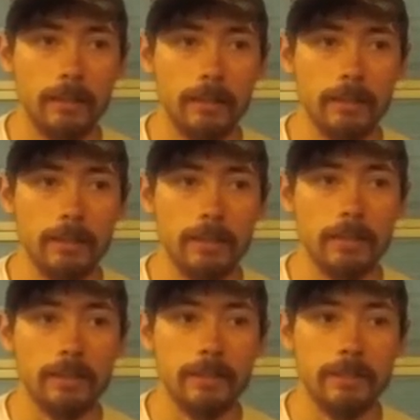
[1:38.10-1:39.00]

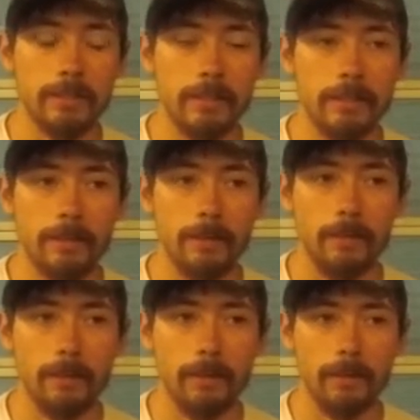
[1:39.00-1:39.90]
is,
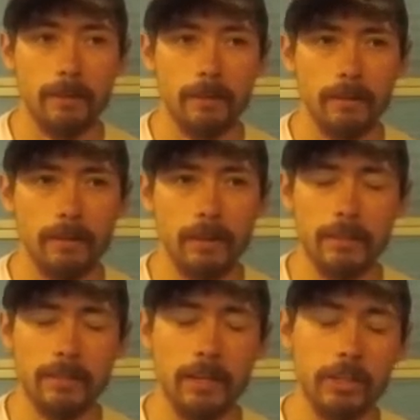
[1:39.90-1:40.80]

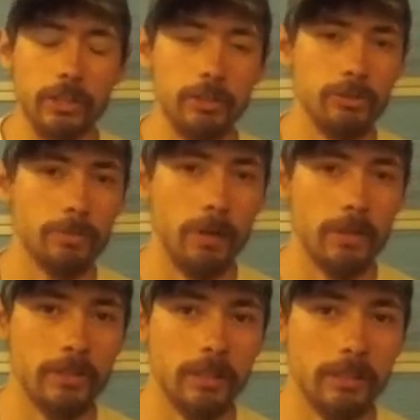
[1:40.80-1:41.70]
it's not a huge
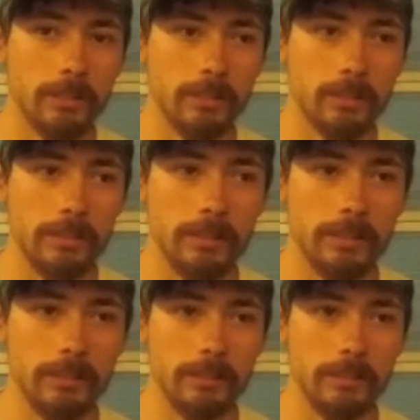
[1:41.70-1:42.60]
project.
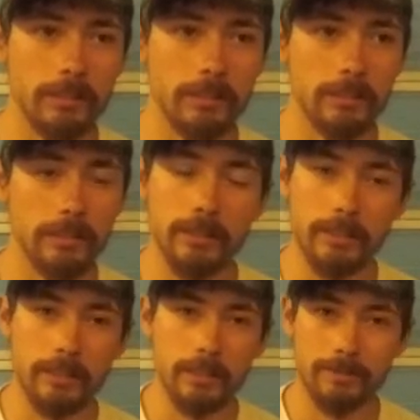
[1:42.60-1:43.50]
It
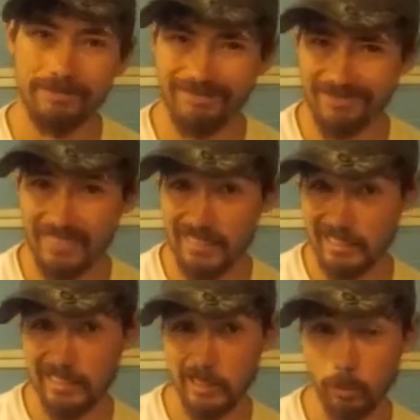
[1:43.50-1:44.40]
is
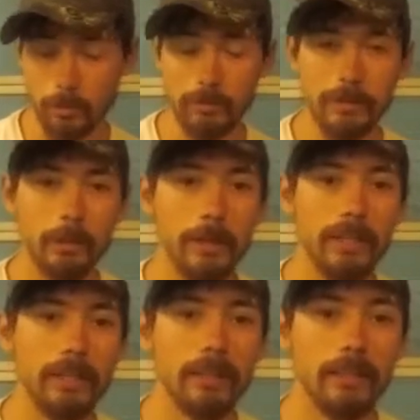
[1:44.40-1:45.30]
sort of in a
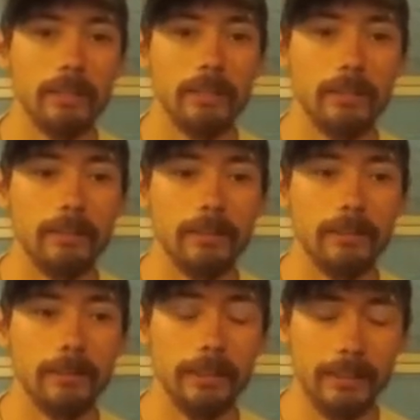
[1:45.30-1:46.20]
way.
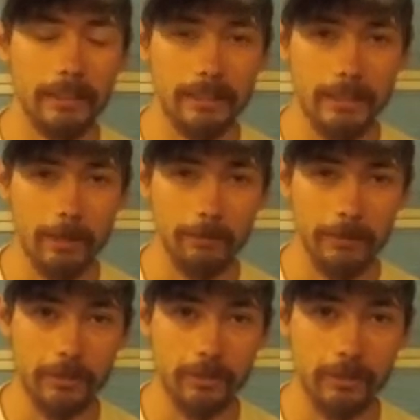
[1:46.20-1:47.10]
It itself
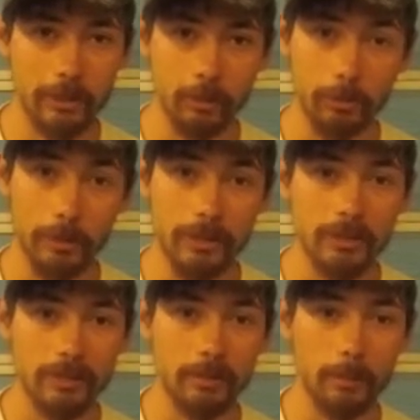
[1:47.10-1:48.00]
is
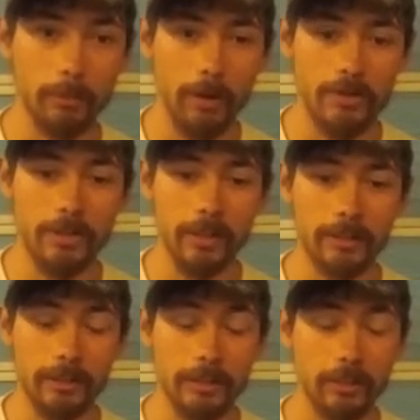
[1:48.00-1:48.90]
enormous. The
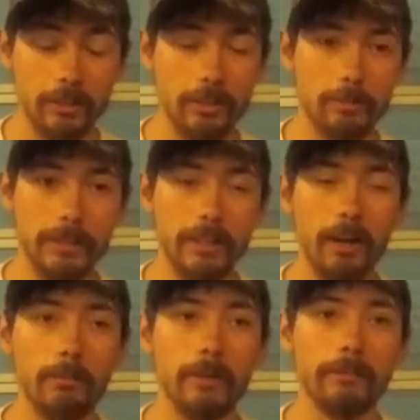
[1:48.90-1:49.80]
project, it could
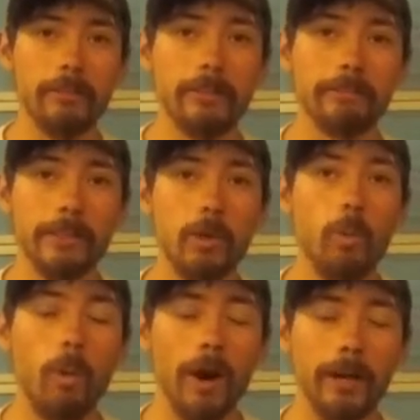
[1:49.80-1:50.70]
become everything
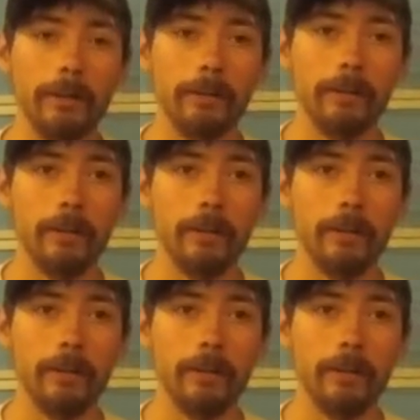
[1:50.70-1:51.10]
required